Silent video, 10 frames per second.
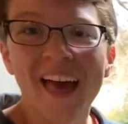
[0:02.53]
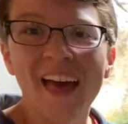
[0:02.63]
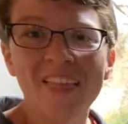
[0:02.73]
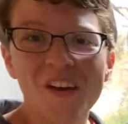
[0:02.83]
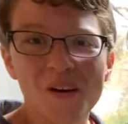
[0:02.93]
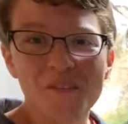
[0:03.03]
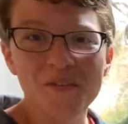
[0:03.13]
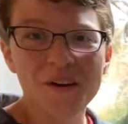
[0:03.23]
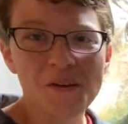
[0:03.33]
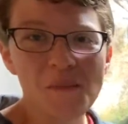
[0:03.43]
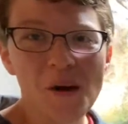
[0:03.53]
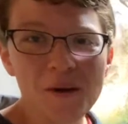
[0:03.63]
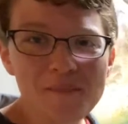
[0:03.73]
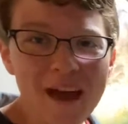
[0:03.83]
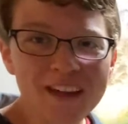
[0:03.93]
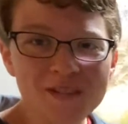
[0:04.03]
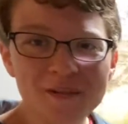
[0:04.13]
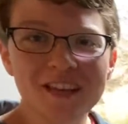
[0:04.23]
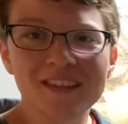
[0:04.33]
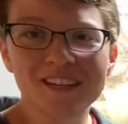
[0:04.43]
Hello everyone, welcome back to
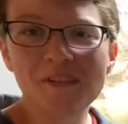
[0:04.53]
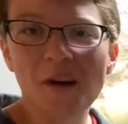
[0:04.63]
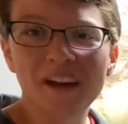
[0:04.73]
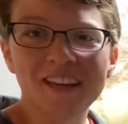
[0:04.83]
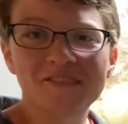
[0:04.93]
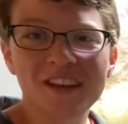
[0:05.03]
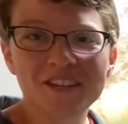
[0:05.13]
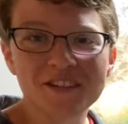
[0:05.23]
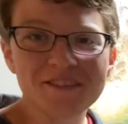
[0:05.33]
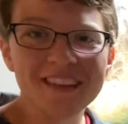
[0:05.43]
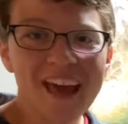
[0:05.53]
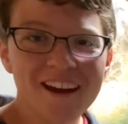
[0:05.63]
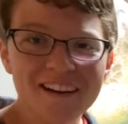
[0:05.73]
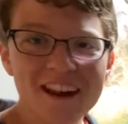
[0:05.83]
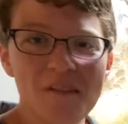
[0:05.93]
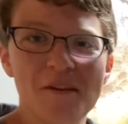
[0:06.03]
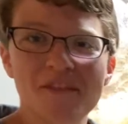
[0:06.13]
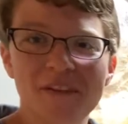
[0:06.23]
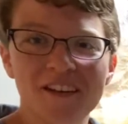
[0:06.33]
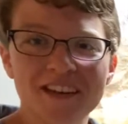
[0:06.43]
another aquatic adventure with Erin at
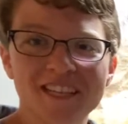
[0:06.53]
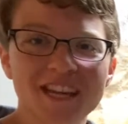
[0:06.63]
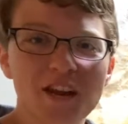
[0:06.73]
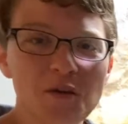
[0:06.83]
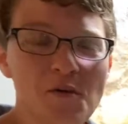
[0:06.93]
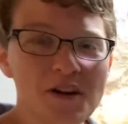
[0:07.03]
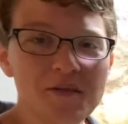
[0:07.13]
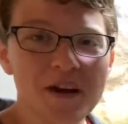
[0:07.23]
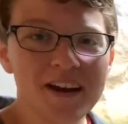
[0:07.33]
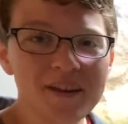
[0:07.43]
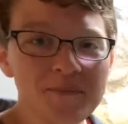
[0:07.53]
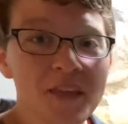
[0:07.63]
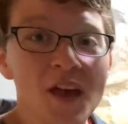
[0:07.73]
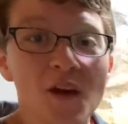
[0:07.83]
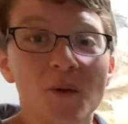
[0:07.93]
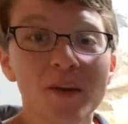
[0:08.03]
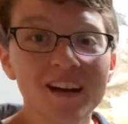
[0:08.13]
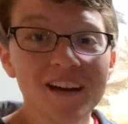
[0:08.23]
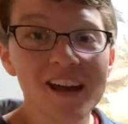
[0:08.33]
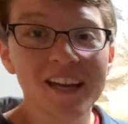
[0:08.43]
WAVE Foundation at Newport Aquarium we
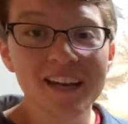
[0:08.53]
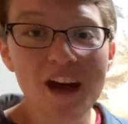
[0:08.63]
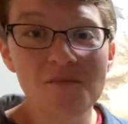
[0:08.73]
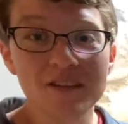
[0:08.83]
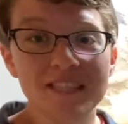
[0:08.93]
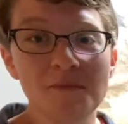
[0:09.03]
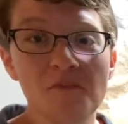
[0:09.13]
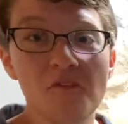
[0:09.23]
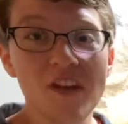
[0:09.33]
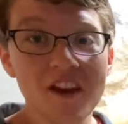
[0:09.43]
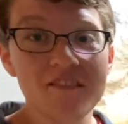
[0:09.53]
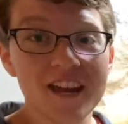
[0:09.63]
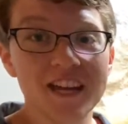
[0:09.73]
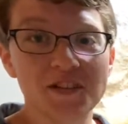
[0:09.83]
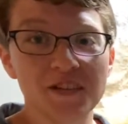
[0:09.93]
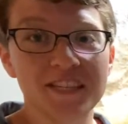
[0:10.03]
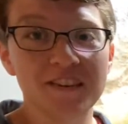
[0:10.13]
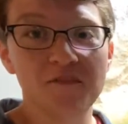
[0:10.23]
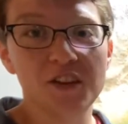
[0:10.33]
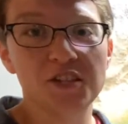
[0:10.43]
are hanging out with some very
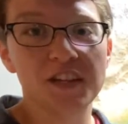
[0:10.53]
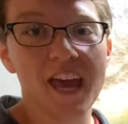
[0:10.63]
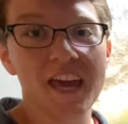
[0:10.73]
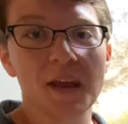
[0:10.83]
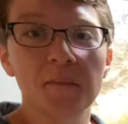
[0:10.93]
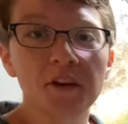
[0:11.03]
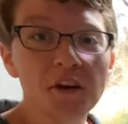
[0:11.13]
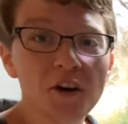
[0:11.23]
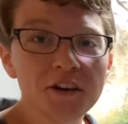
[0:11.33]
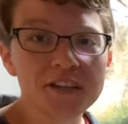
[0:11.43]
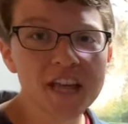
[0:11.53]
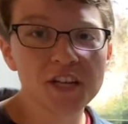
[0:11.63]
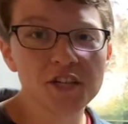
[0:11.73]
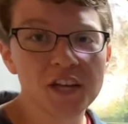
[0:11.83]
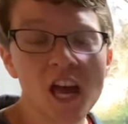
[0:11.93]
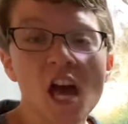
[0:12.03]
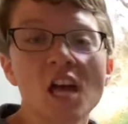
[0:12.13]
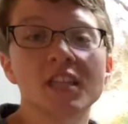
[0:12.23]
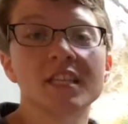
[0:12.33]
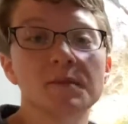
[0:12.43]
interesting fish today, and I'm gonna call your attention
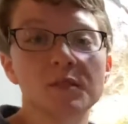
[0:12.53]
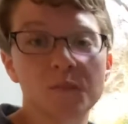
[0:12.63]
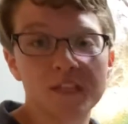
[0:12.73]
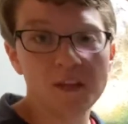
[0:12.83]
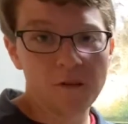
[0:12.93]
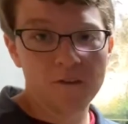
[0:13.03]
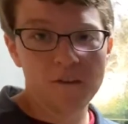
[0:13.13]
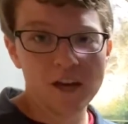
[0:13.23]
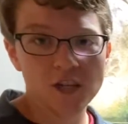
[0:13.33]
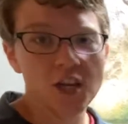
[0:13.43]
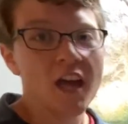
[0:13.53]
to some specific fish.